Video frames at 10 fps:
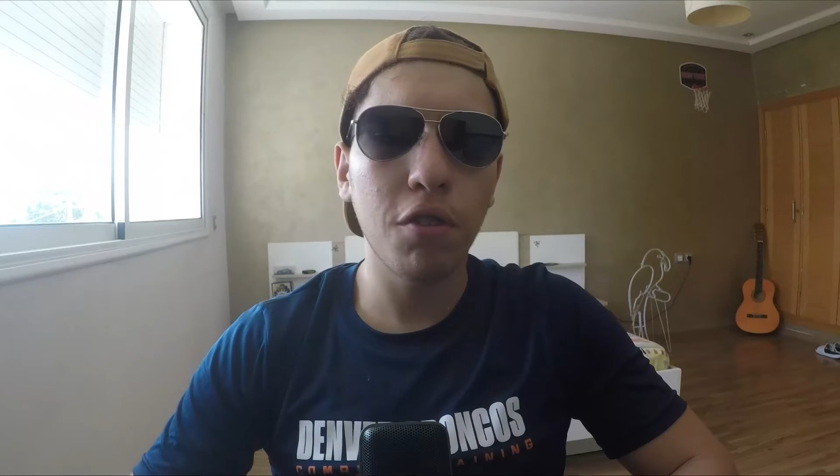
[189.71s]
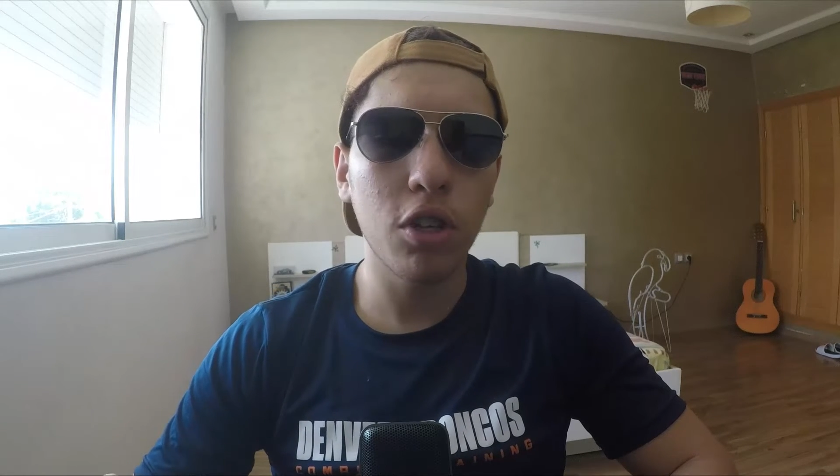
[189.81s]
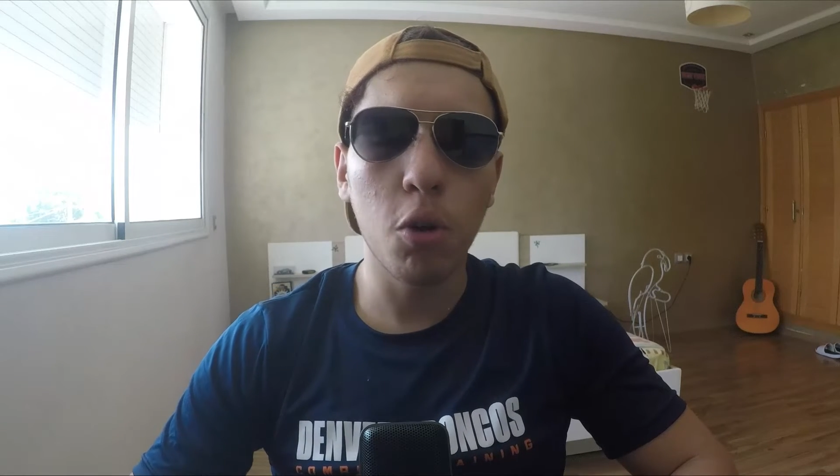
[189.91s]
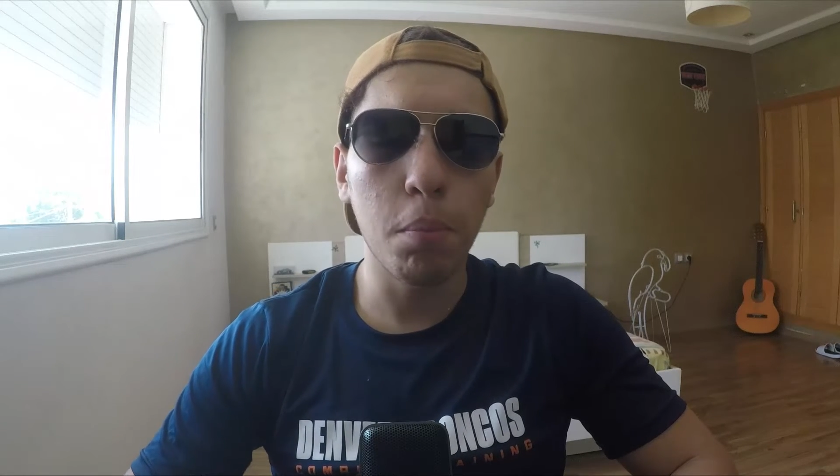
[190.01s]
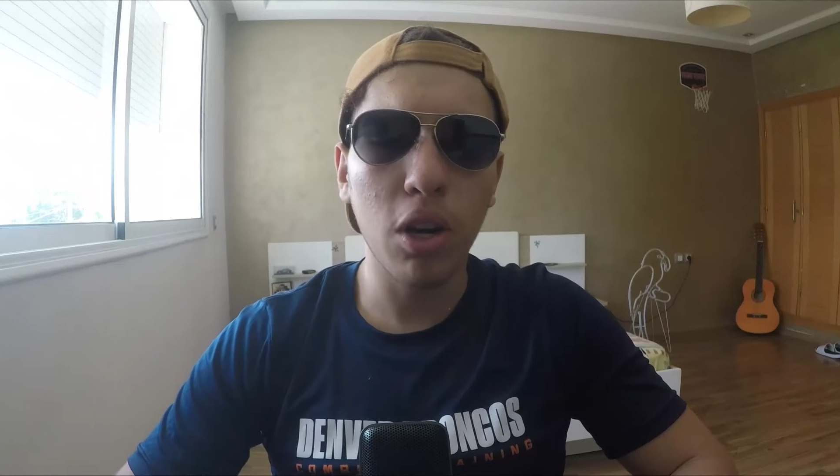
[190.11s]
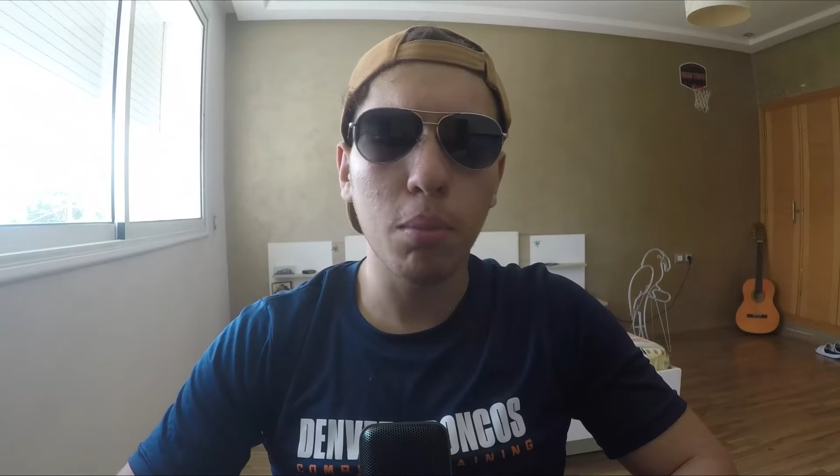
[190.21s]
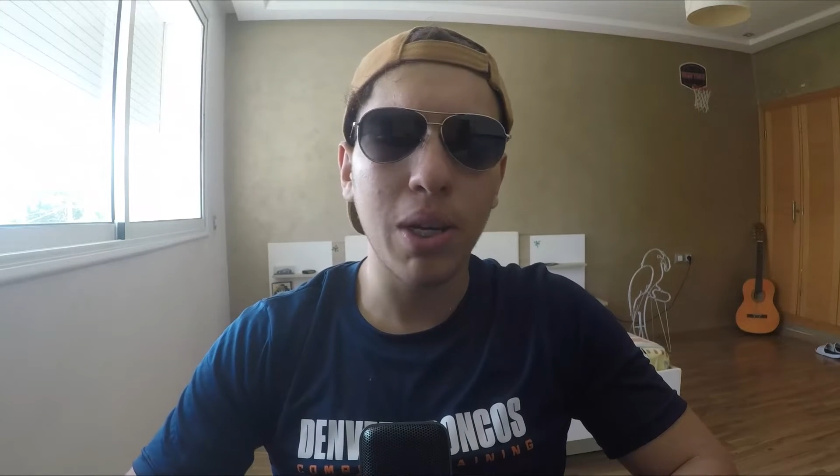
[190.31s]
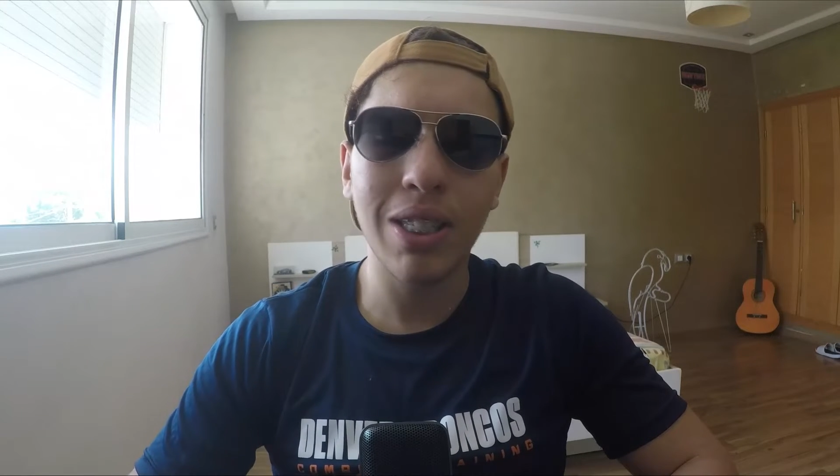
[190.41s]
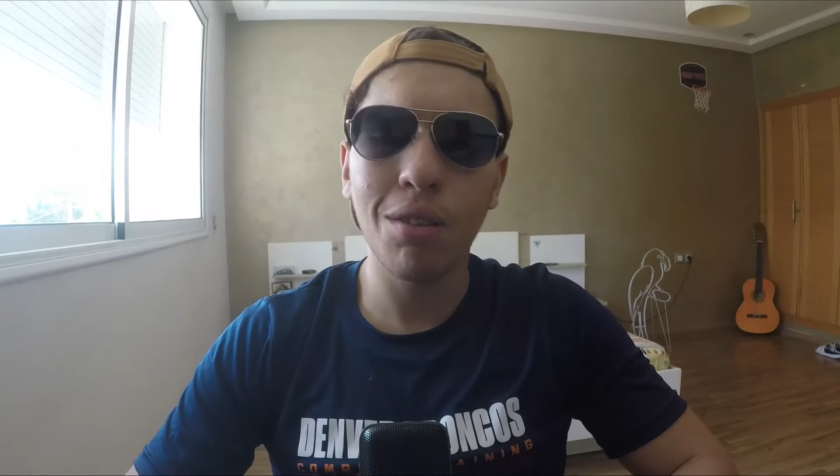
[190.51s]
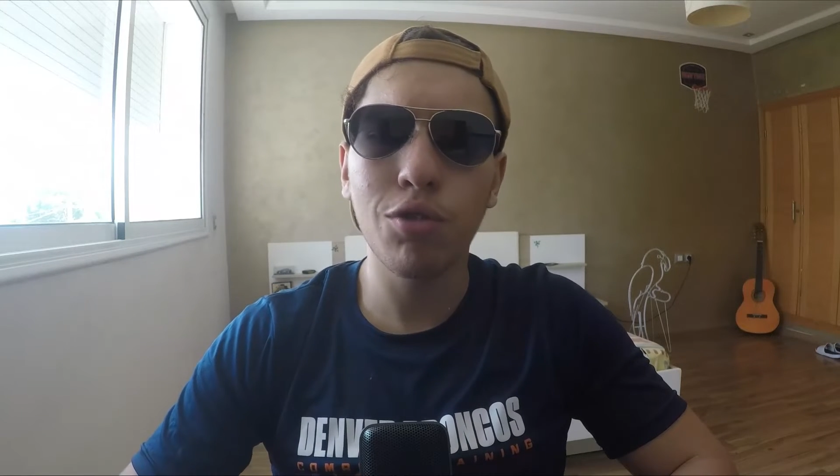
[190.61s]
comparing
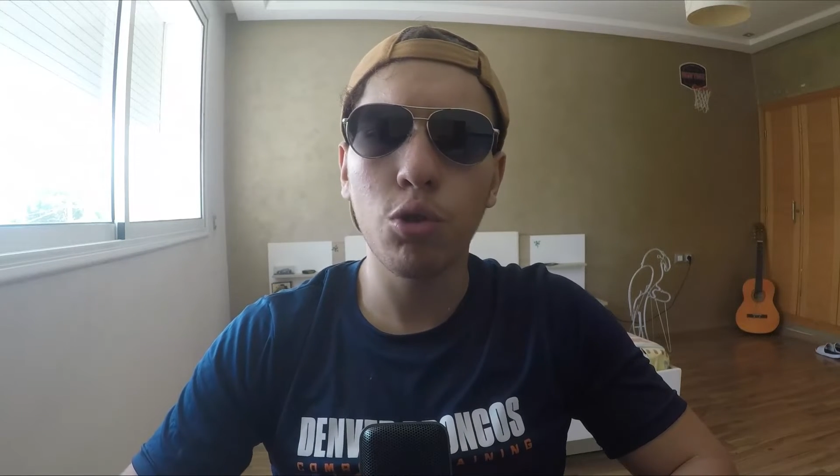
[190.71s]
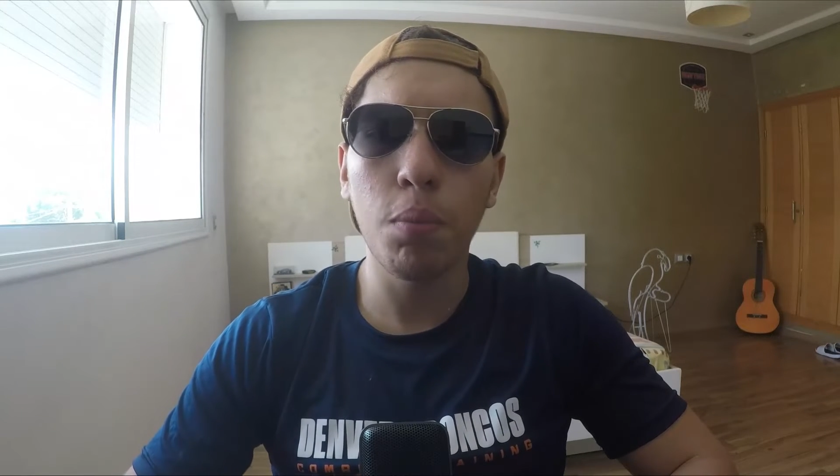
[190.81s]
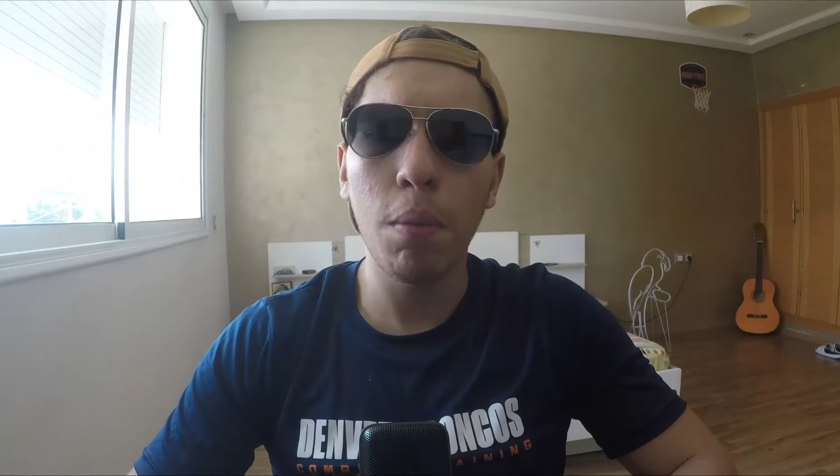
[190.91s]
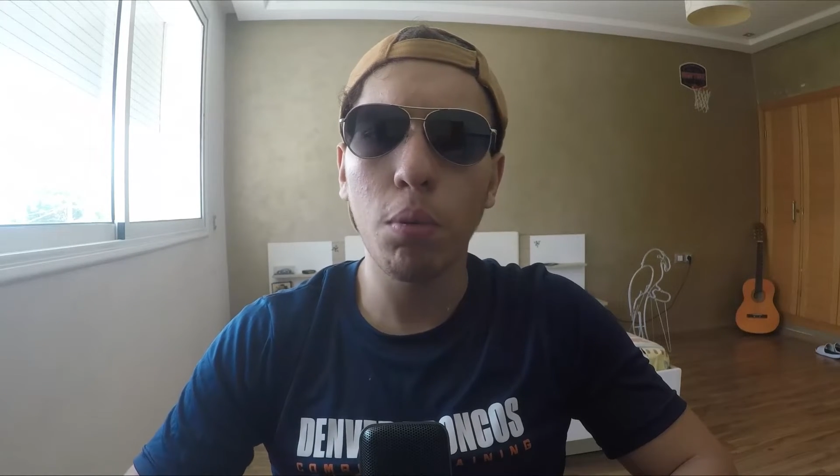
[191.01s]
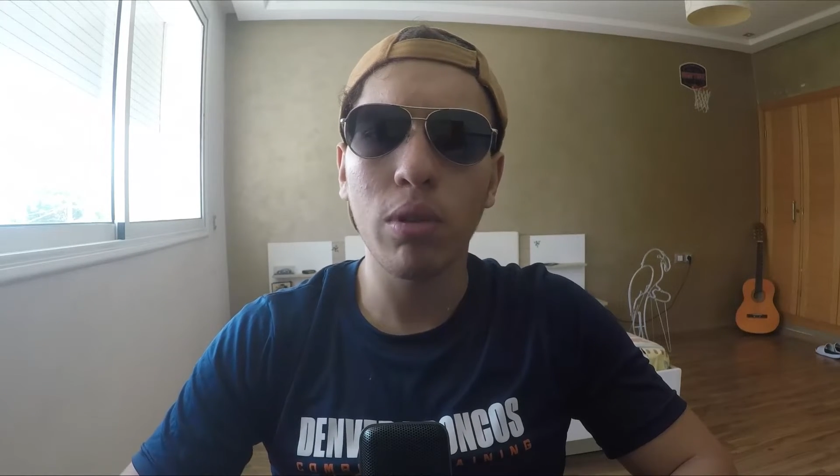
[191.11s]
myself to people